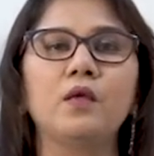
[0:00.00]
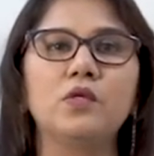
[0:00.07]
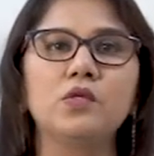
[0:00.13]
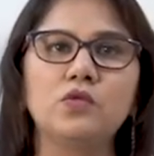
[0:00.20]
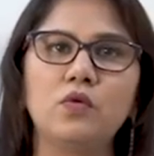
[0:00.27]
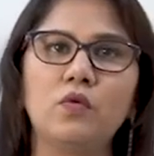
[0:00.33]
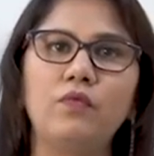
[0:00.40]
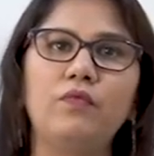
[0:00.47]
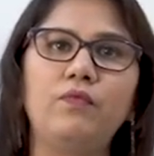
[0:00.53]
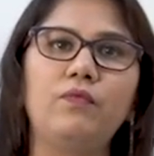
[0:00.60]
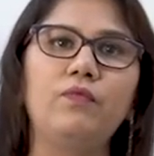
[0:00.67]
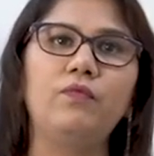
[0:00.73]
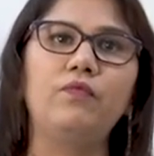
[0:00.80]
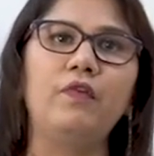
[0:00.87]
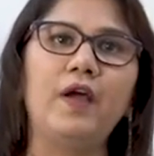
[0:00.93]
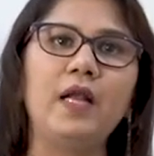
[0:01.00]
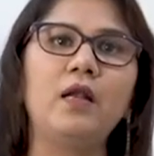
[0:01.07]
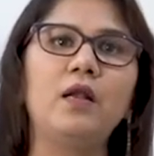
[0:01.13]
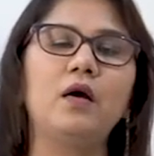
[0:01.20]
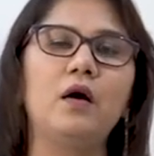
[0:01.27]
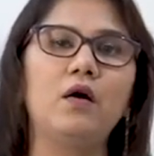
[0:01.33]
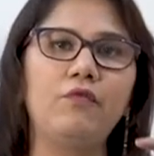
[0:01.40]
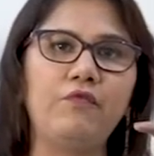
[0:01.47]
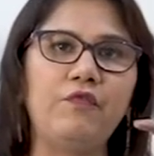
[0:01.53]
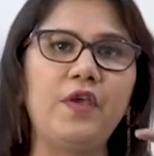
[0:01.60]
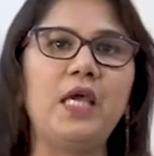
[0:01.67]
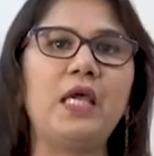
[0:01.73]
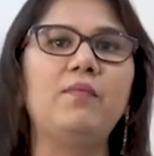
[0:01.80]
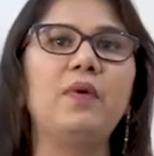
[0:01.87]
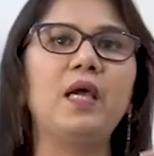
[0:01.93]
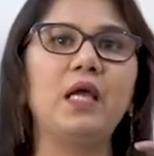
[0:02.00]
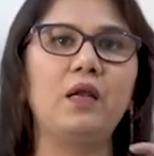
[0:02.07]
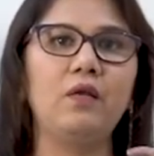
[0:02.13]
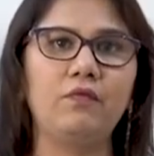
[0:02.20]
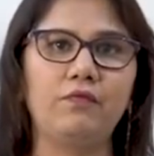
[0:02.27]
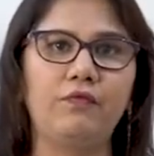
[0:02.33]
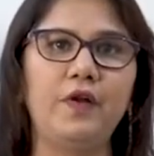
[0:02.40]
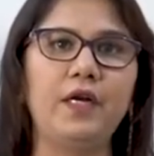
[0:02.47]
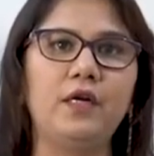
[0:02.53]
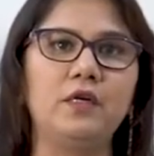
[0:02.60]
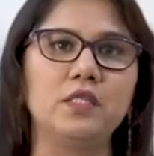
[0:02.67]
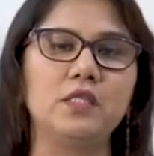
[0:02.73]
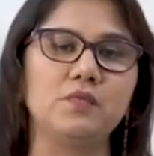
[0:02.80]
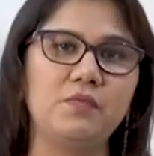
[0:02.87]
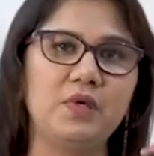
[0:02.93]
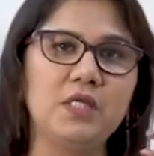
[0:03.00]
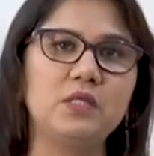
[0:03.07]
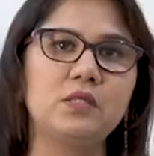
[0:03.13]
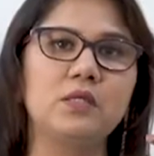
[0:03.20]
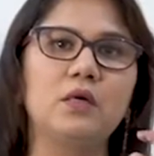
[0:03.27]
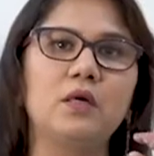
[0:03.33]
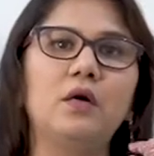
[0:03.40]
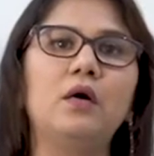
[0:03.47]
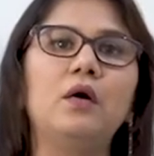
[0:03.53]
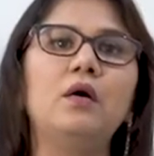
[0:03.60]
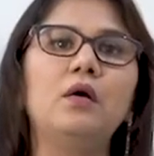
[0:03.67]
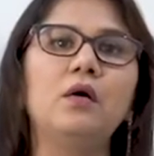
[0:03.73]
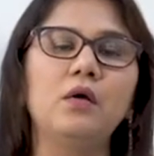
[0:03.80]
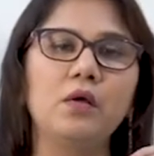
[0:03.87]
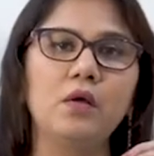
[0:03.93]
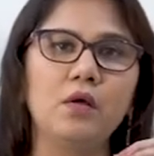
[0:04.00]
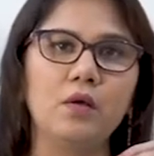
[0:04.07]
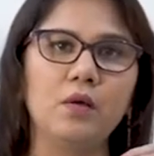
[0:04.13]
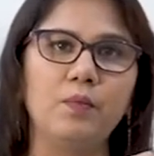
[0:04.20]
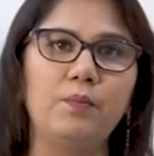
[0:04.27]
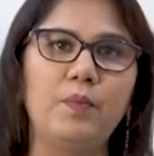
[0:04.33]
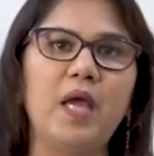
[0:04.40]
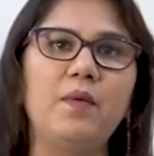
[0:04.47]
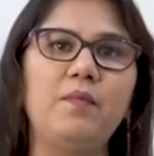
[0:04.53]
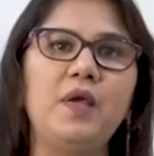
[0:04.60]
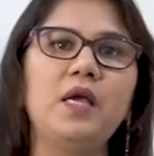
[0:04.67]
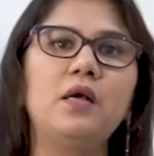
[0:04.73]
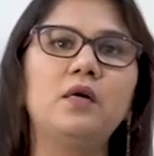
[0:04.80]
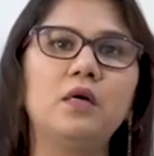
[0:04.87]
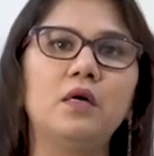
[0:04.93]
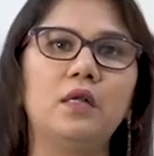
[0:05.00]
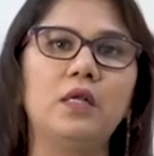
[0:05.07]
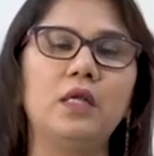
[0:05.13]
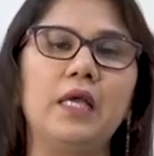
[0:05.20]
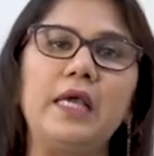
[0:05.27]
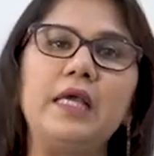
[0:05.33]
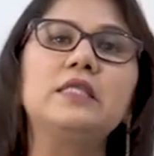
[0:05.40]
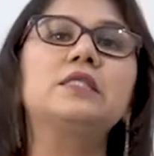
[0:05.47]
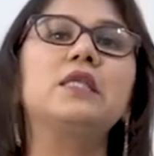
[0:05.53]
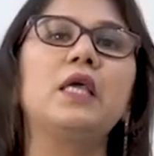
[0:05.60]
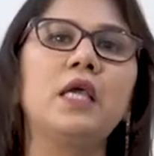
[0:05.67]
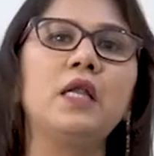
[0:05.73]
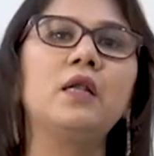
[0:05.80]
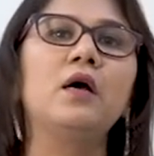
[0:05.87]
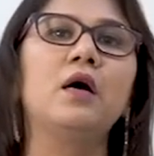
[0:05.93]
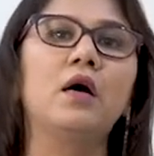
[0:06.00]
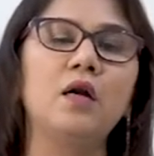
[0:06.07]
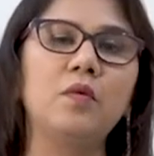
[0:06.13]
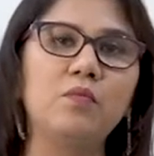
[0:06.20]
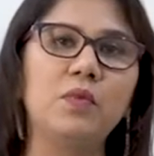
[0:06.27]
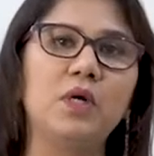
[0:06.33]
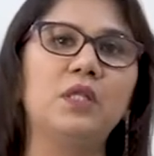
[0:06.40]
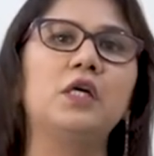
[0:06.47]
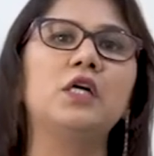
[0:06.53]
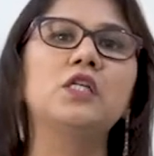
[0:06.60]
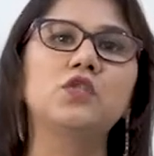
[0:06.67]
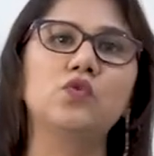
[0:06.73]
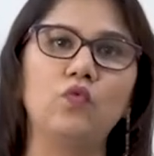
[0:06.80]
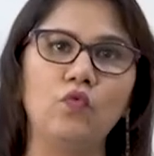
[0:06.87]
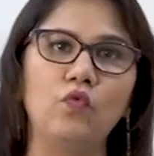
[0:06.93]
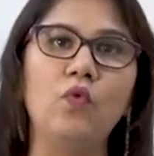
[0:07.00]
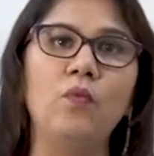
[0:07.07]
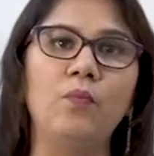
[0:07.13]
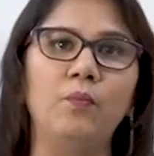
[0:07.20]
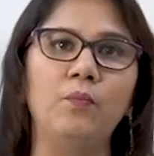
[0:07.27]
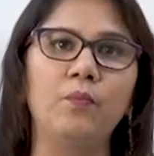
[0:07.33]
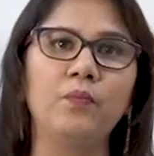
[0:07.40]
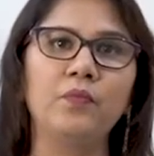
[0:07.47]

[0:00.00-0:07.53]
So when a female fetus means a baby girl is in her mother's womb,